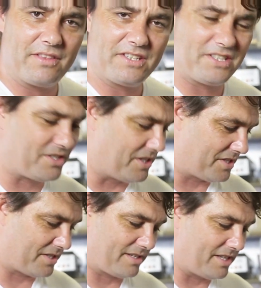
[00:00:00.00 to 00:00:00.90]
This
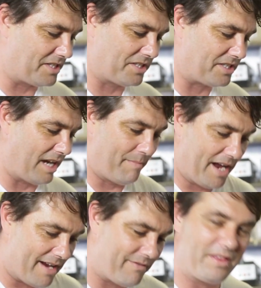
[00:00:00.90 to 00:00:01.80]
is summer
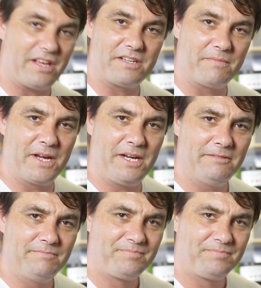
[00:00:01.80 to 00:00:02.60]
everything to me.